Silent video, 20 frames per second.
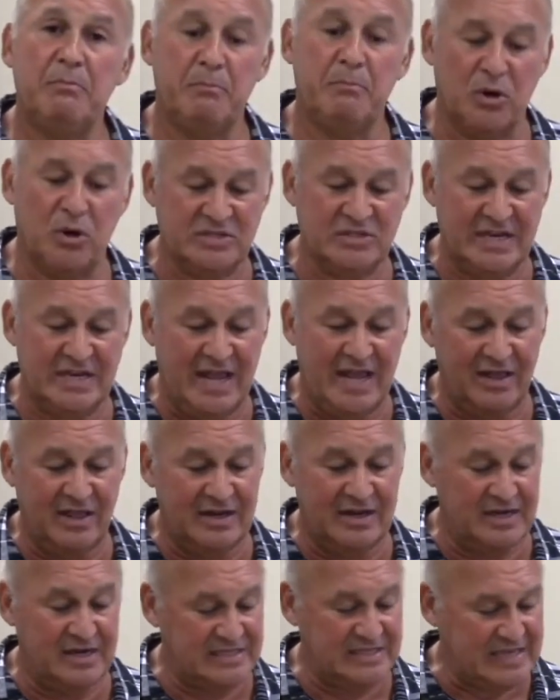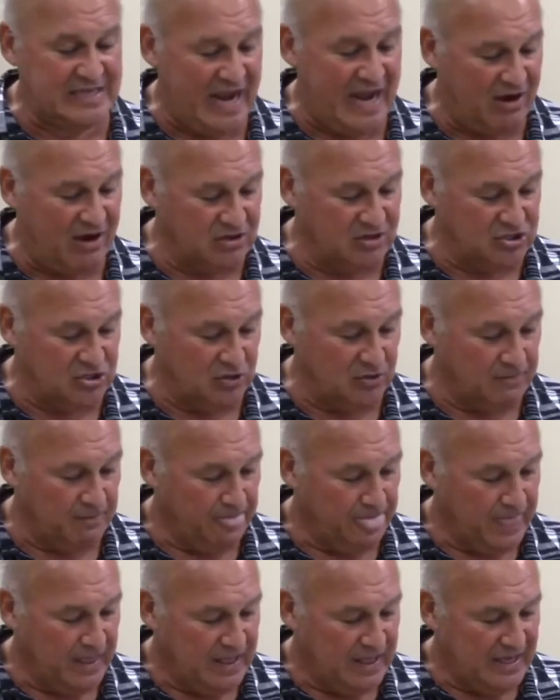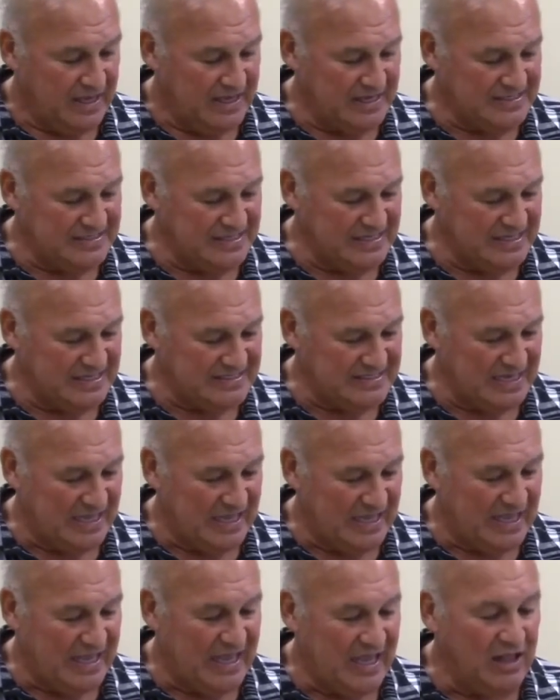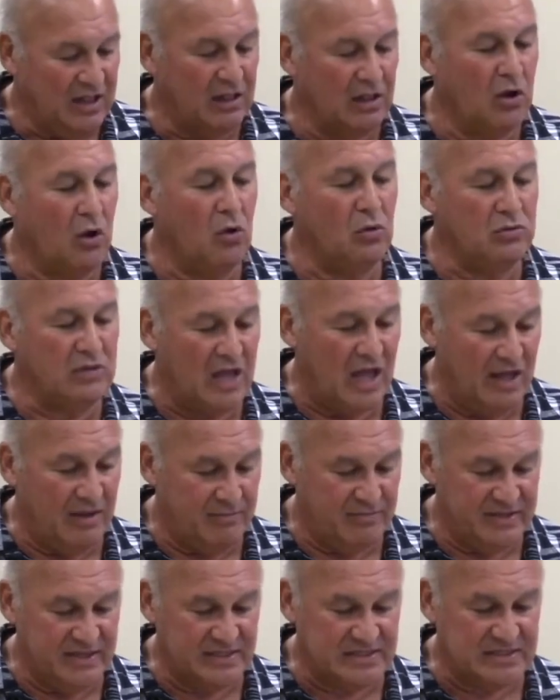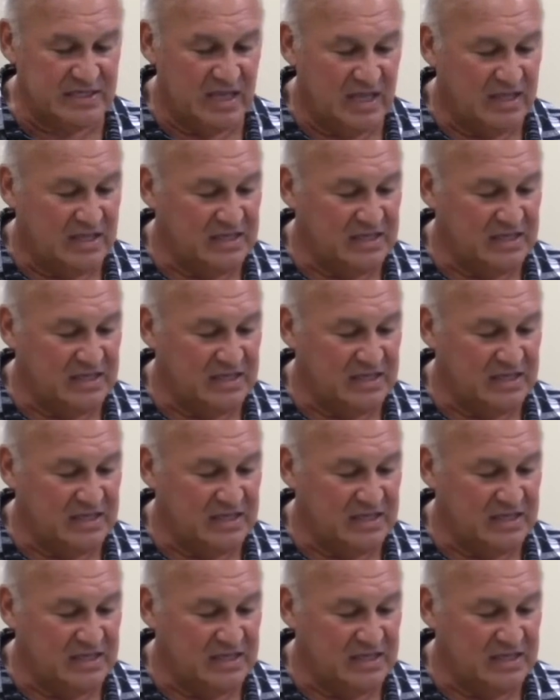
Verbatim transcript: personality and his character is in this El Olam, this,